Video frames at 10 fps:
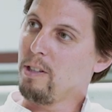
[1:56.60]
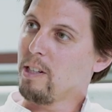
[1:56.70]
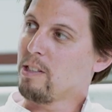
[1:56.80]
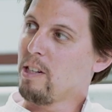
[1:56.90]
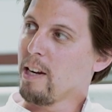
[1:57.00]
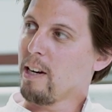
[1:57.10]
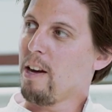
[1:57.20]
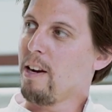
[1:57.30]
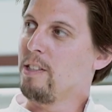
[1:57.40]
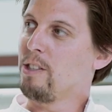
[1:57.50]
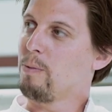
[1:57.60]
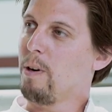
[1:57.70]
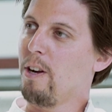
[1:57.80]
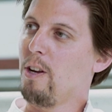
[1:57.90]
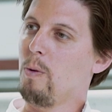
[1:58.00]
the exact lines
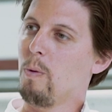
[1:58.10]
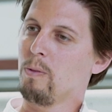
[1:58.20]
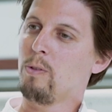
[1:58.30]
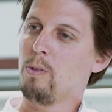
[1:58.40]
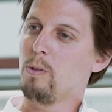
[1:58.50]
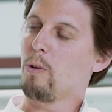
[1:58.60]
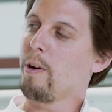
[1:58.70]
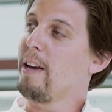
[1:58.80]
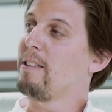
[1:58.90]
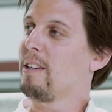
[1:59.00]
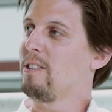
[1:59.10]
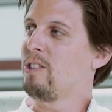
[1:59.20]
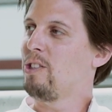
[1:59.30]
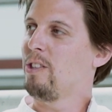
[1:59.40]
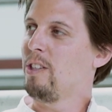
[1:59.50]
where you want to create
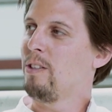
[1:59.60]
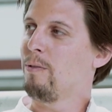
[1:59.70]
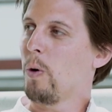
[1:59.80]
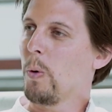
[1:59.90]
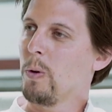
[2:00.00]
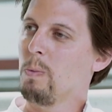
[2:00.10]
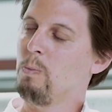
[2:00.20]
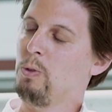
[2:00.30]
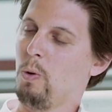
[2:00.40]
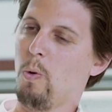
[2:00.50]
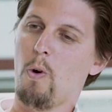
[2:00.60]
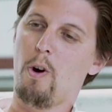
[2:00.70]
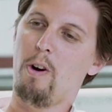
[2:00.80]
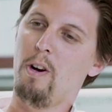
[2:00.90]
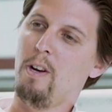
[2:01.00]
tension in the volumes
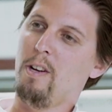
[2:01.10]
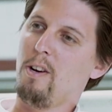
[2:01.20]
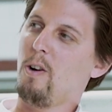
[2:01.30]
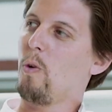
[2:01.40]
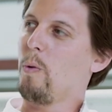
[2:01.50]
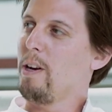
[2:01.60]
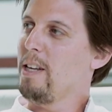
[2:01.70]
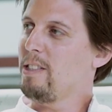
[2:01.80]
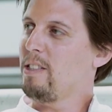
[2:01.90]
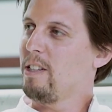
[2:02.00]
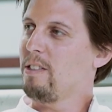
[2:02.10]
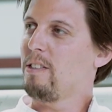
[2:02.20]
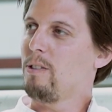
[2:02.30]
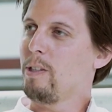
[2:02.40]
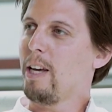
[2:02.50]
or release it
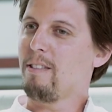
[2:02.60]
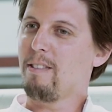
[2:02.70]
to get